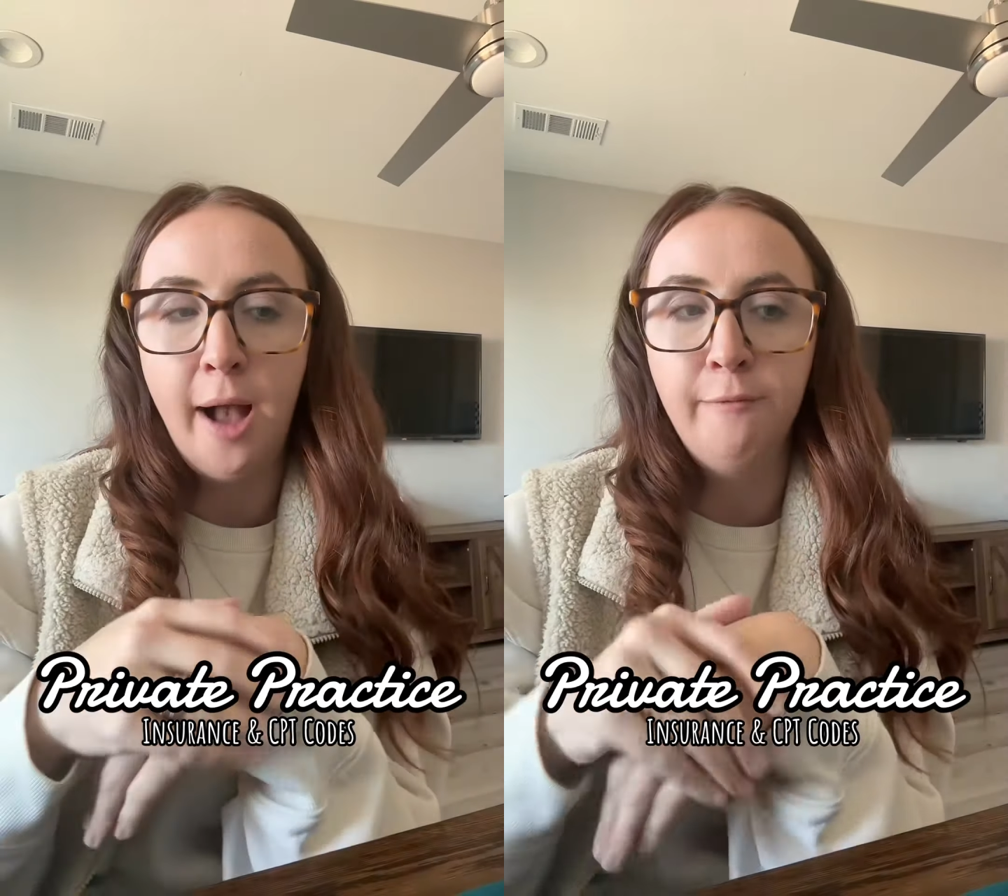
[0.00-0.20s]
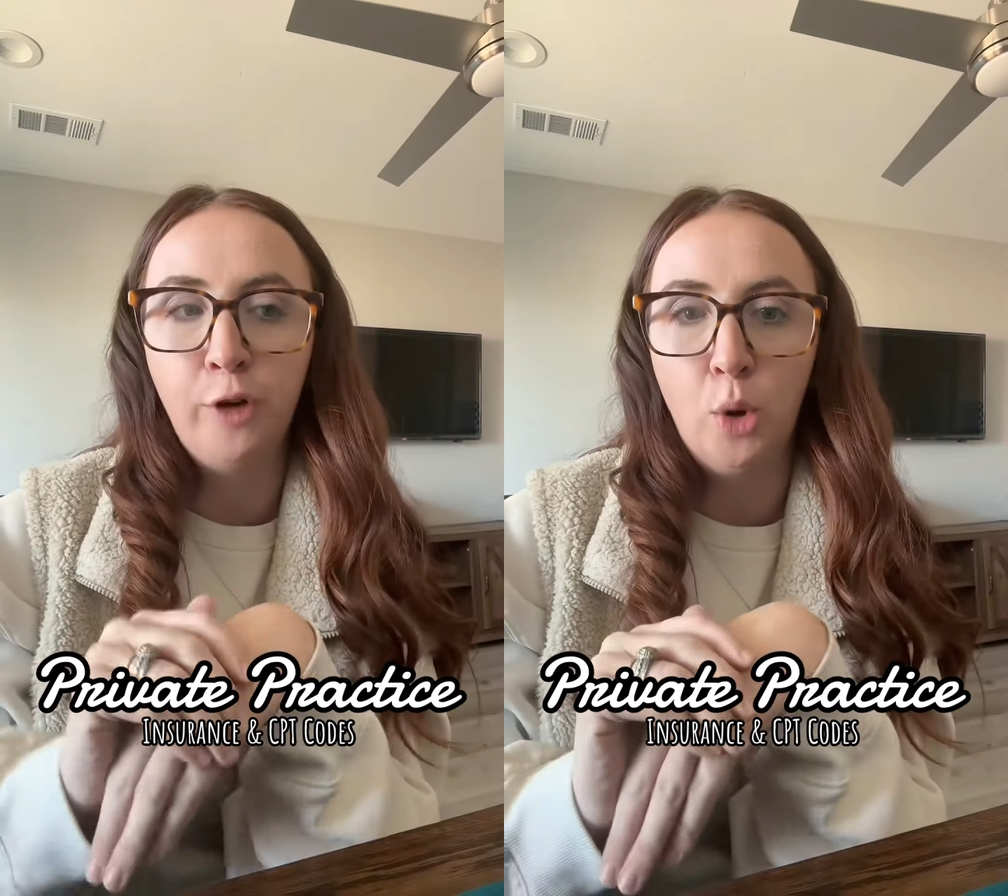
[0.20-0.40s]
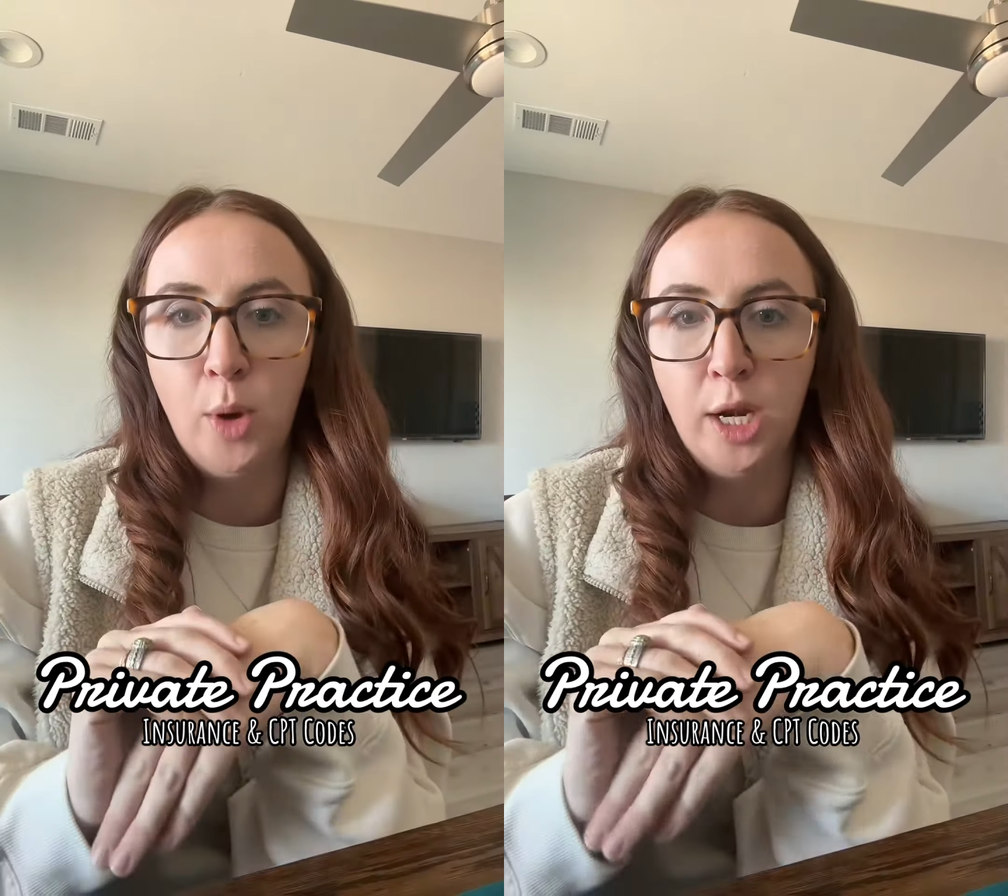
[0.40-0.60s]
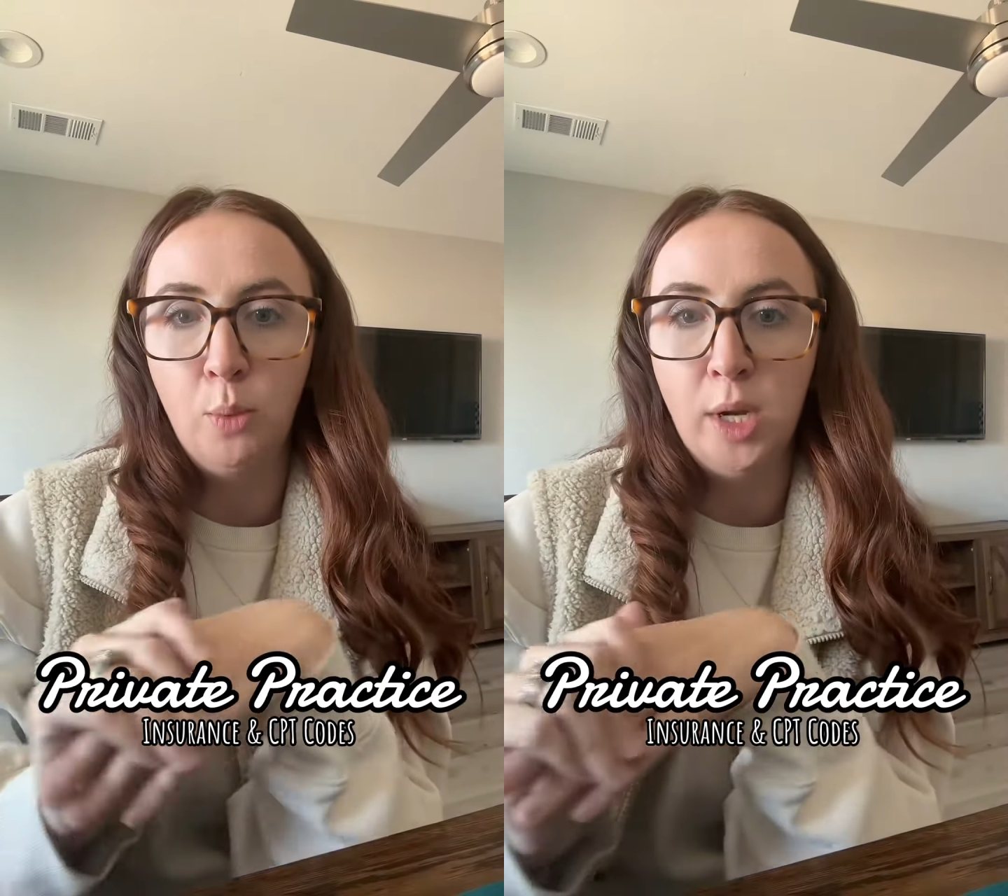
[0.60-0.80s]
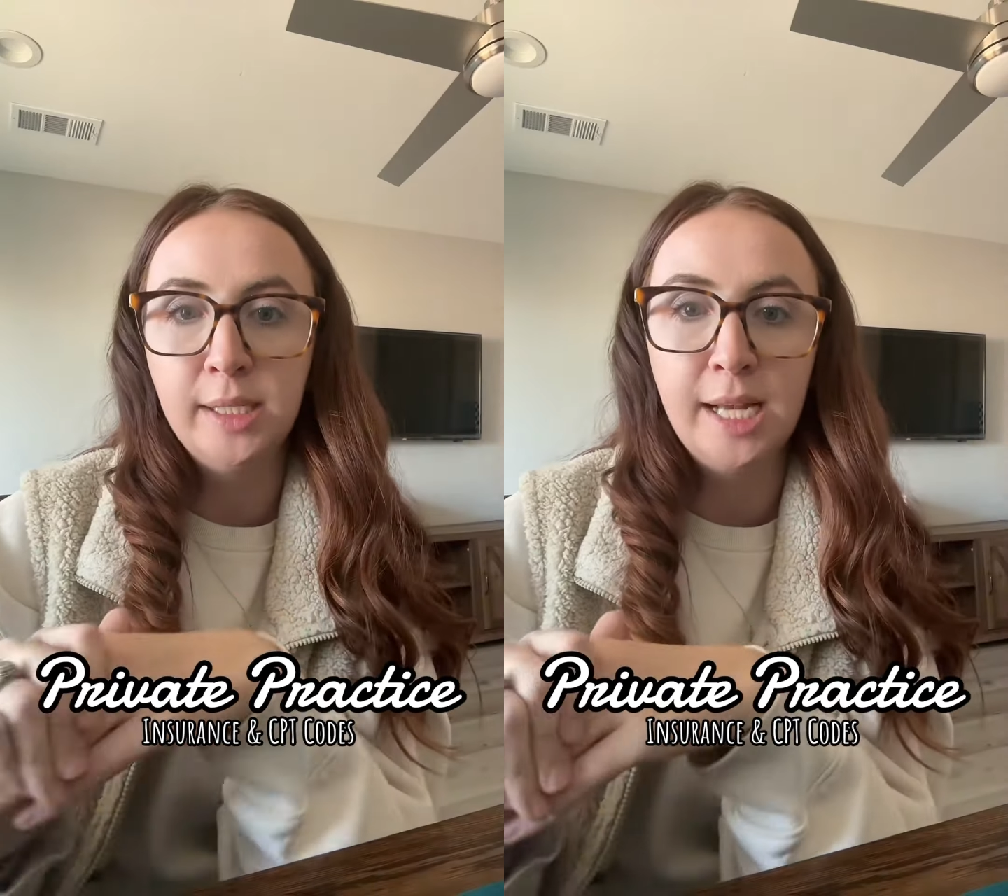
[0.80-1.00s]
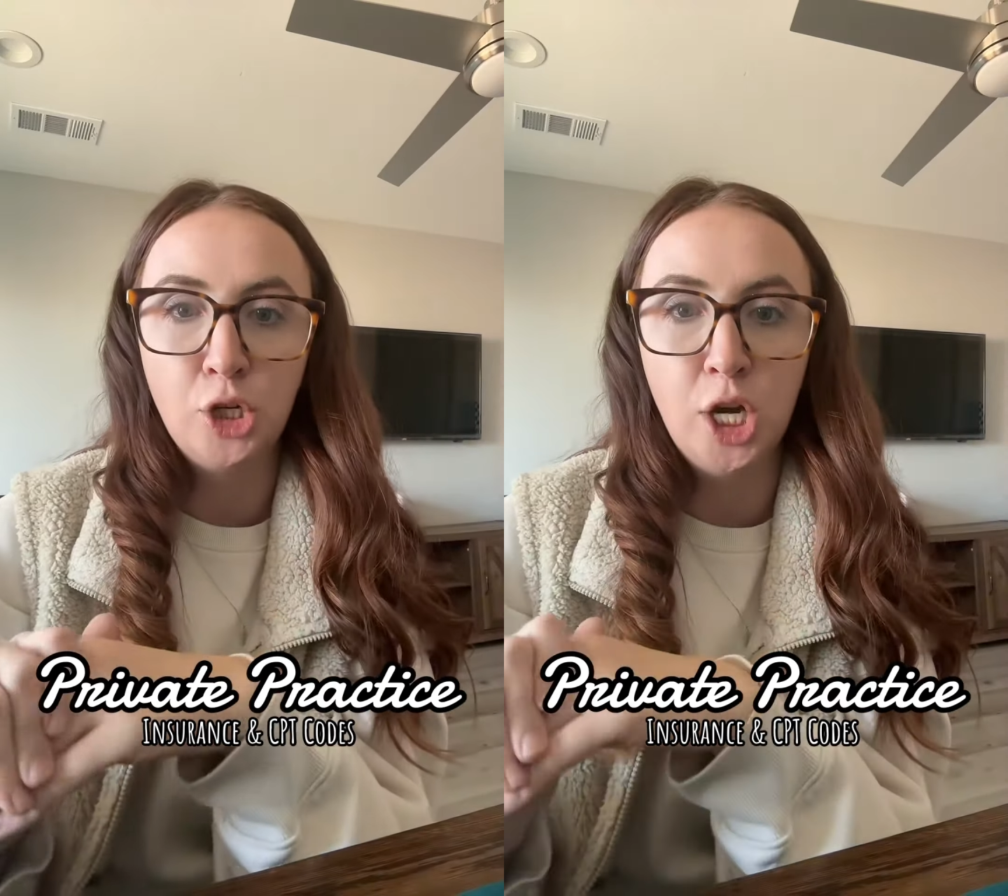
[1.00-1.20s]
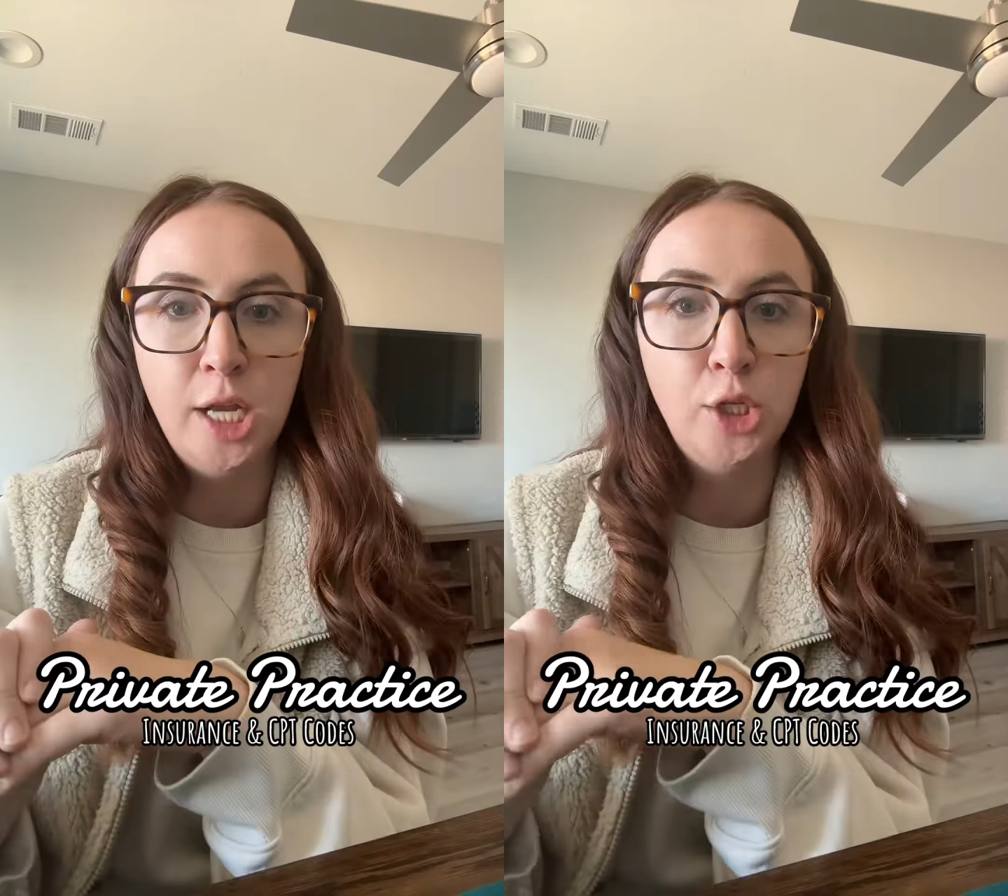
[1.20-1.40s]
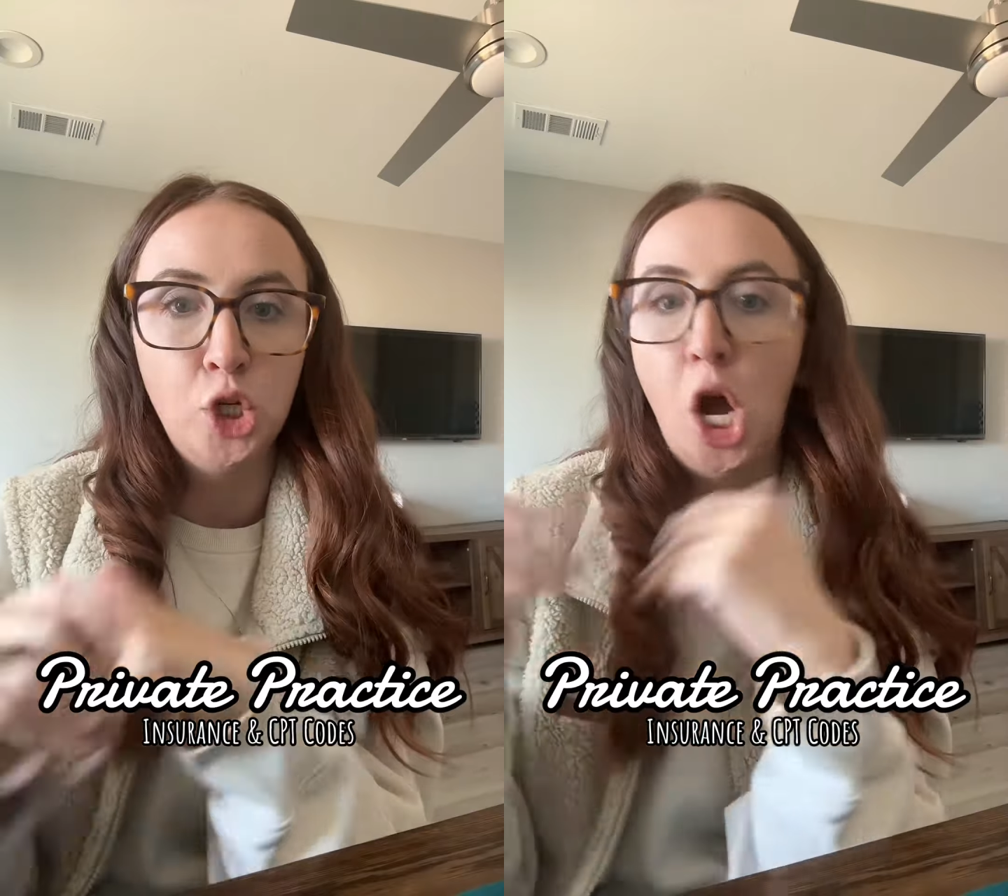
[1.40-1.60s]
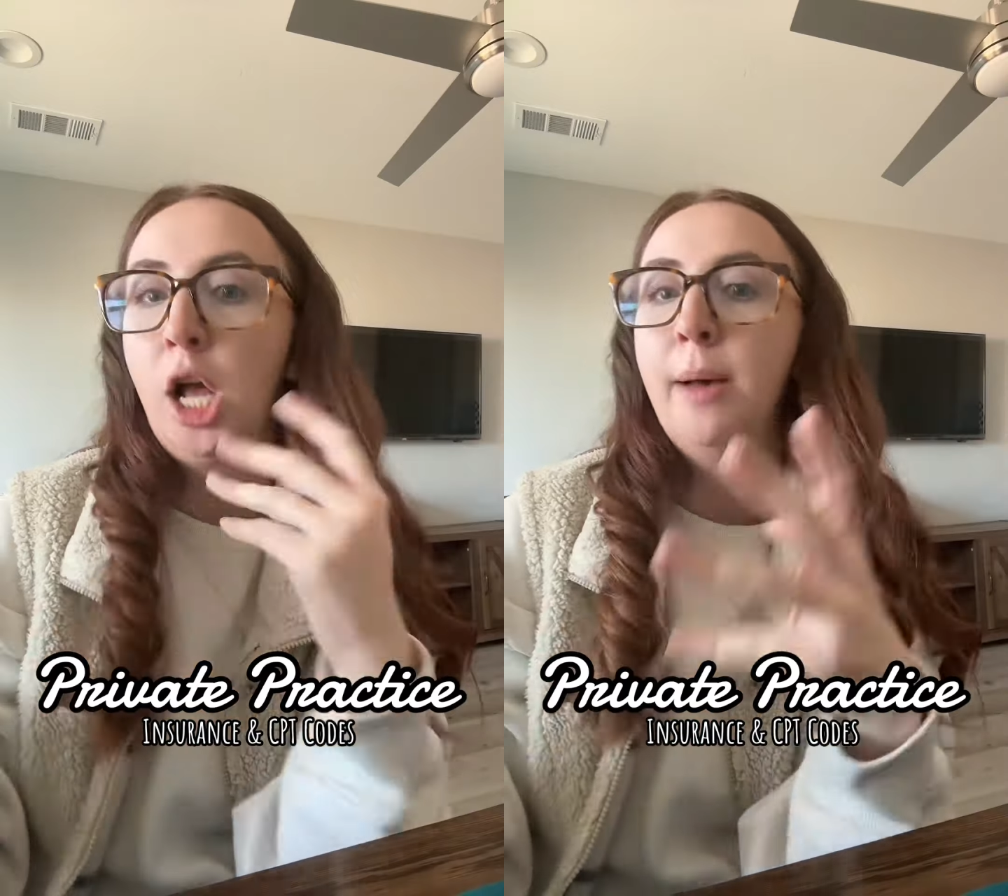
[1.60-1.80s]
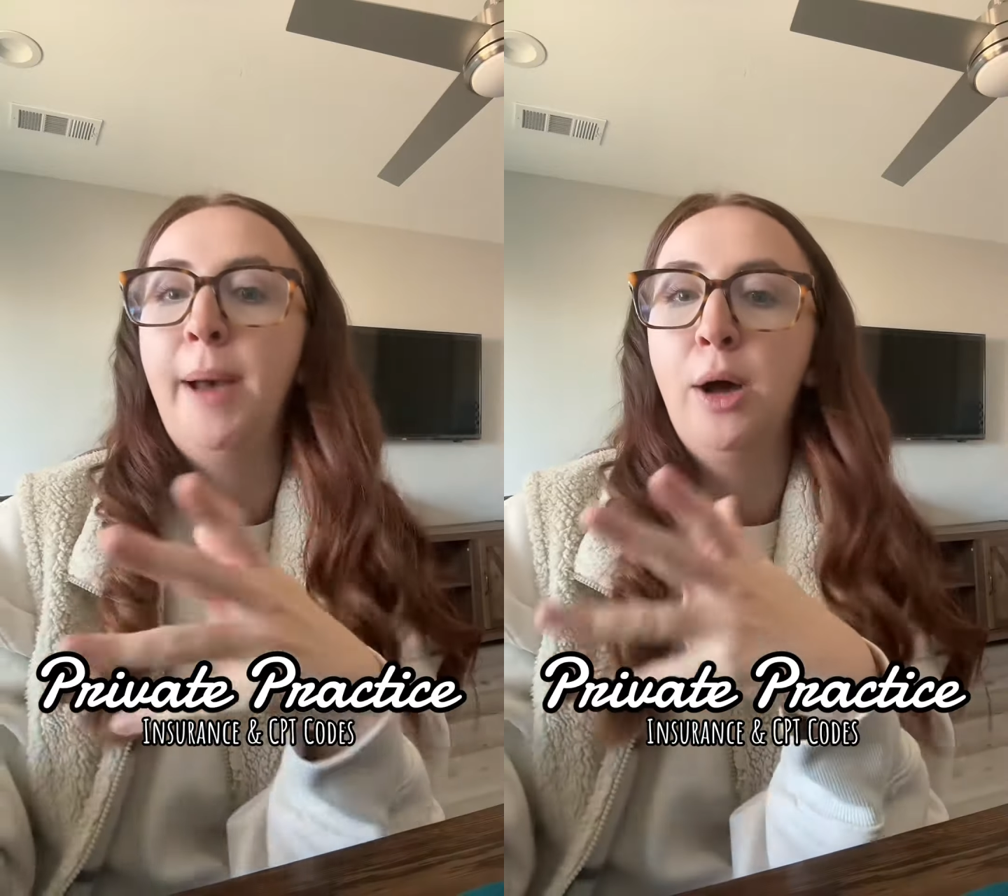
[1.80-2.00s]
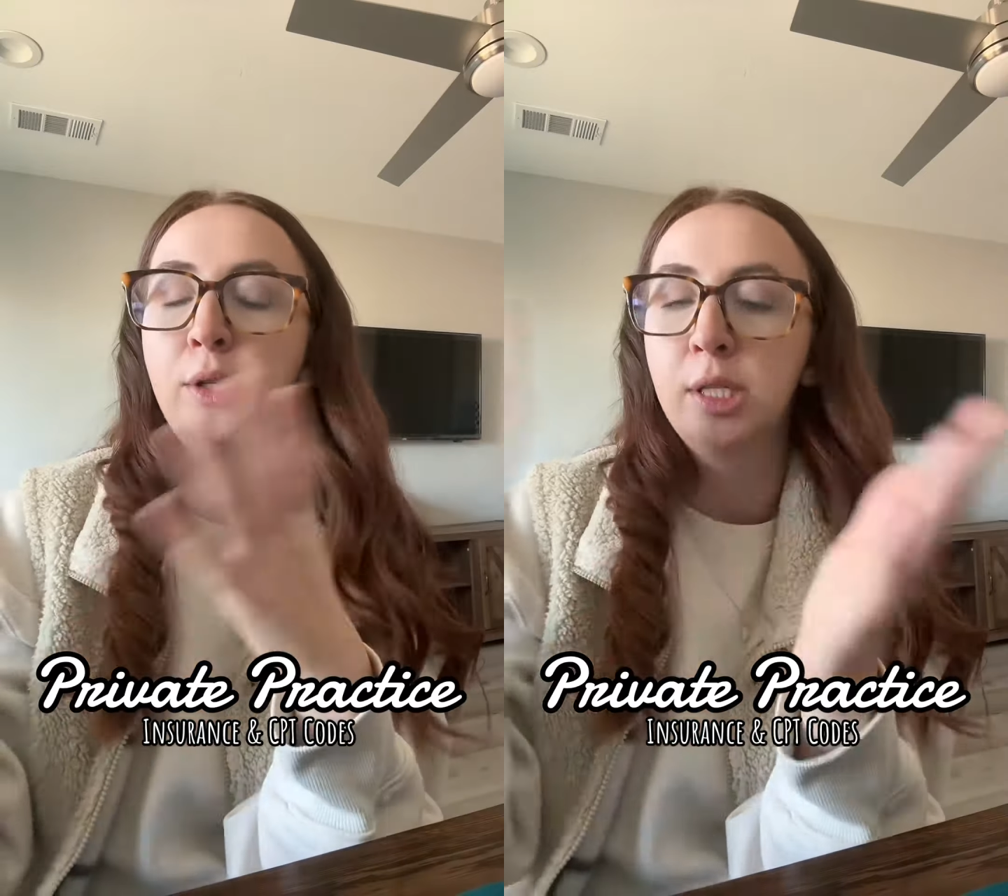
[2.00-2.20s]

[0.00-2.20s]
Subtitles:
for a one-on-one session to talk about